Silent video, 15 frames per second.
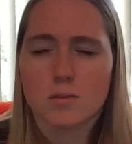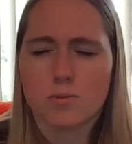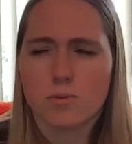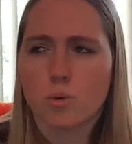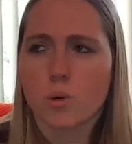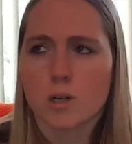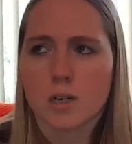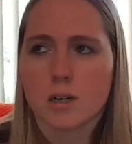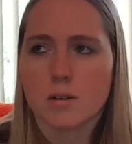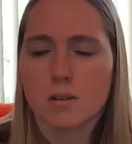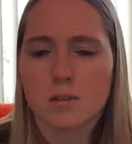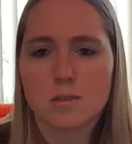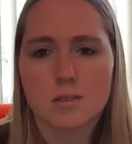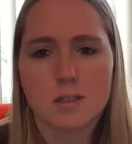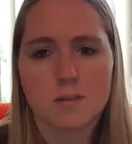4
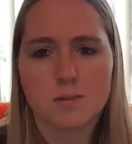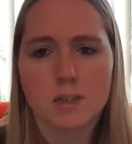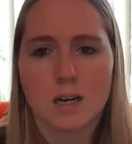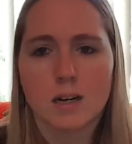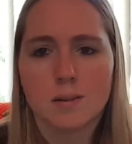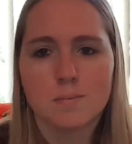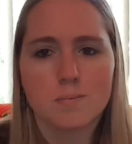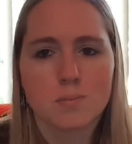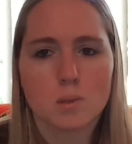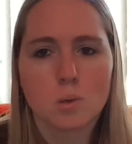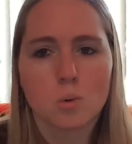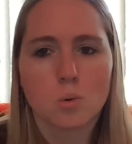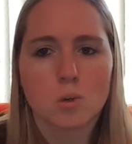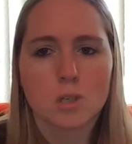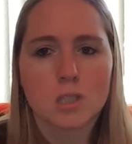colors. I've got
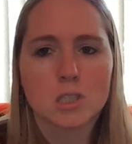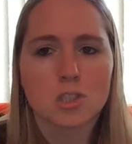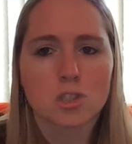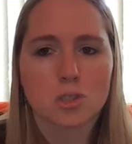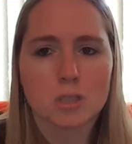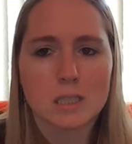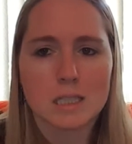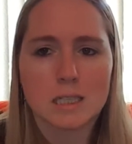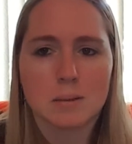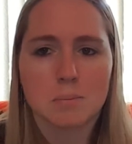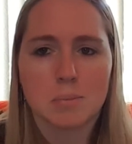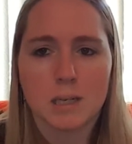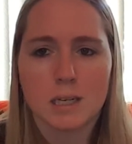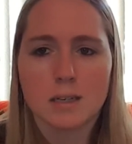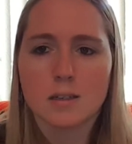orange, green,
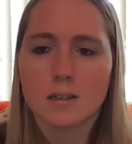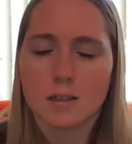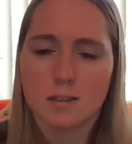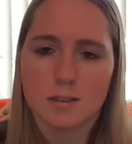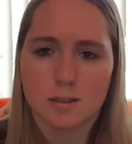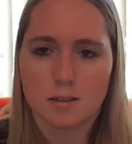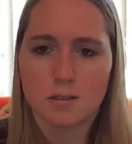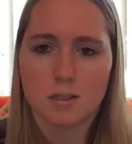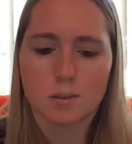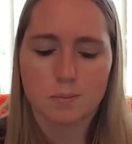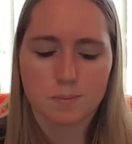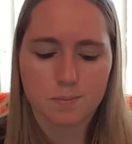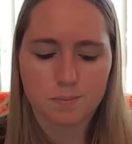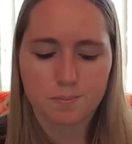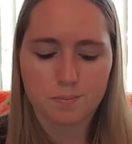pink, and yellow.
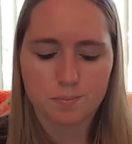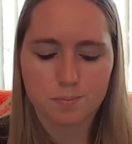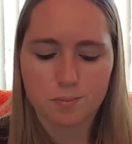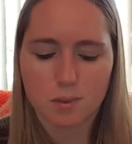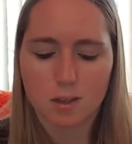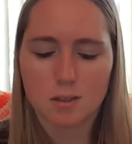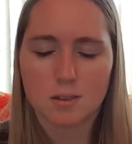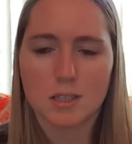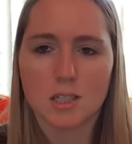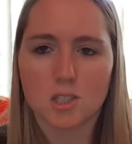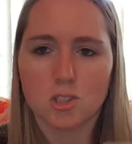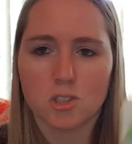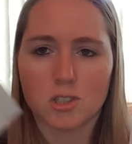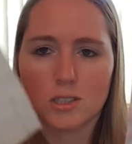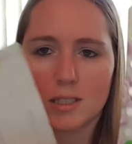
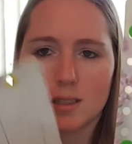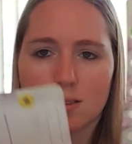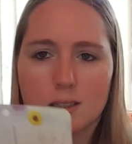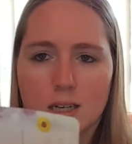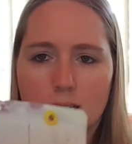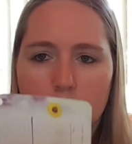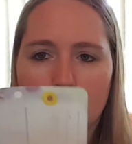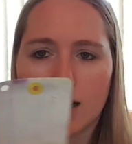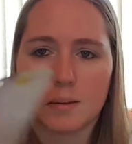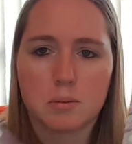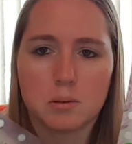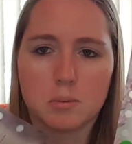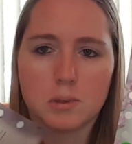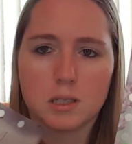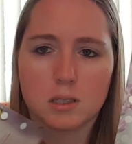These just kind of happen
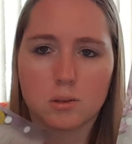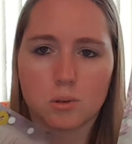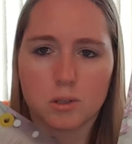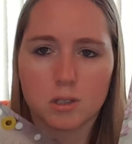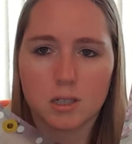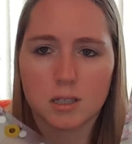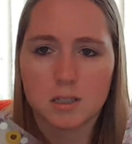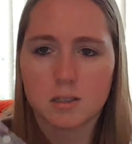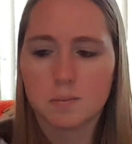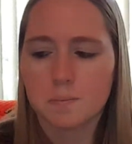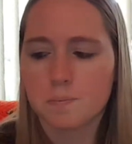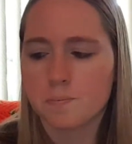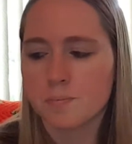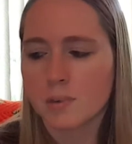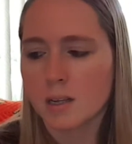to be coordinated.
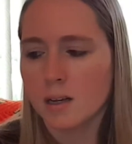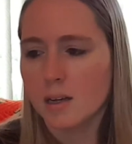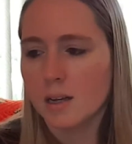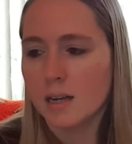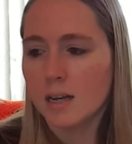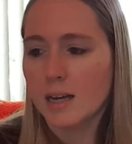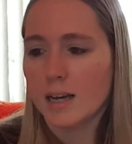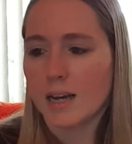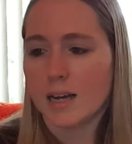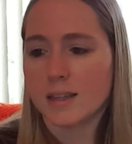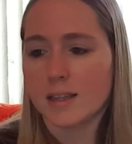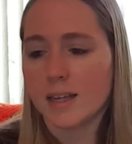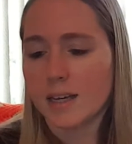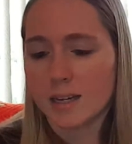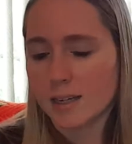And
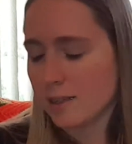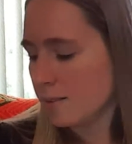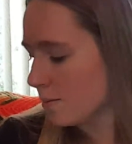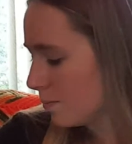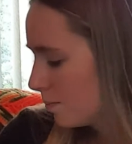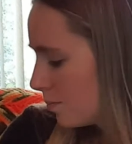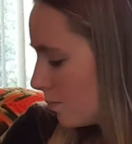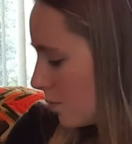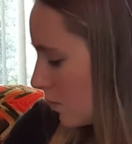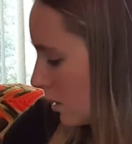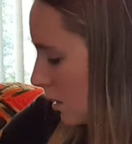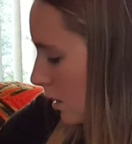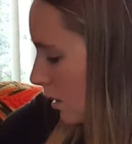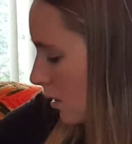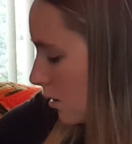then
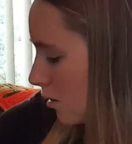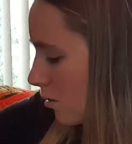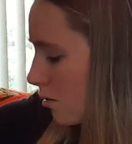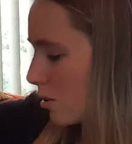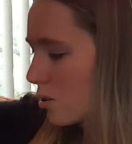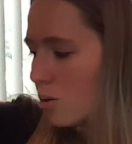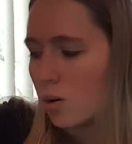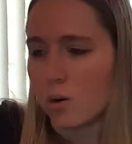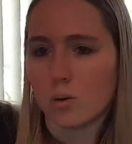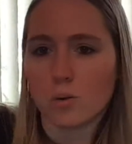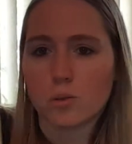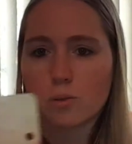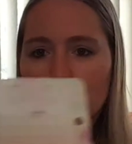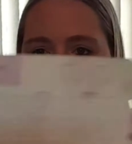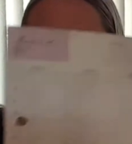the little
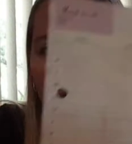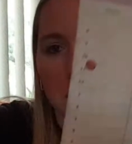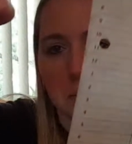holes where I